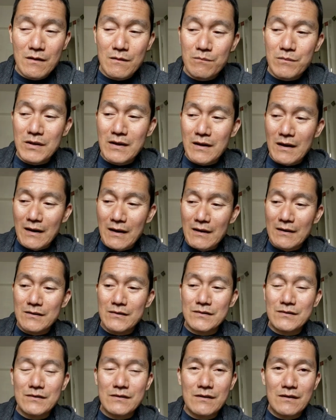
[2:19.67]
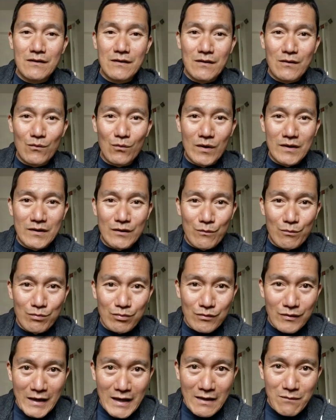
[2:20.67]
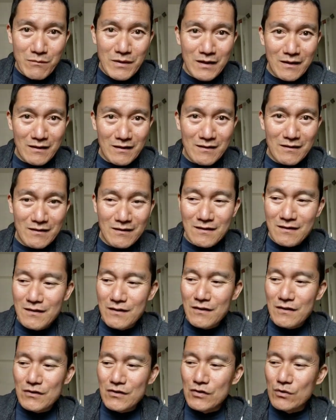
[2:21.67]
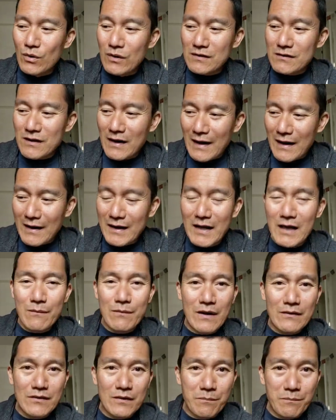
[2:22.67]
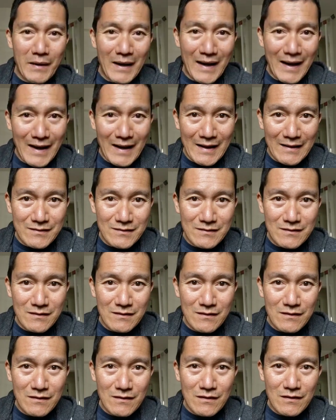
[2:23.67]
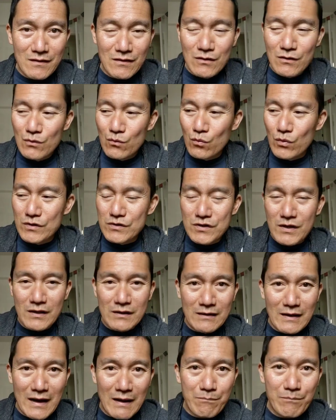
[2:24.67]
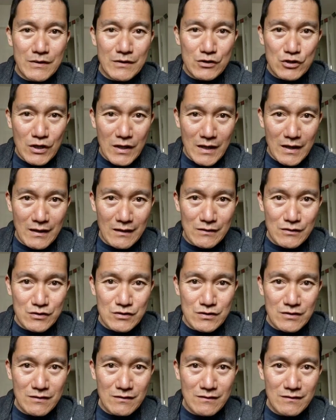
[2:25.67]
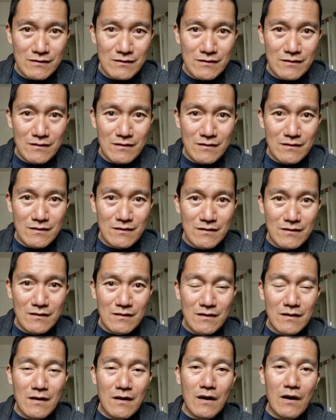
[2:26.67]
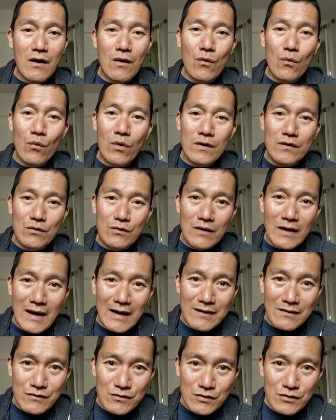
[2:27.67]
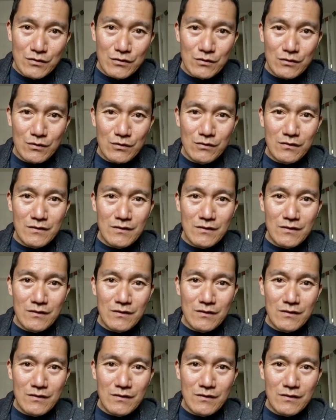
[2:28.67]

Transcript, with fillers: because when you're blaming you are talking about the past, which cannot be changed. What you got to do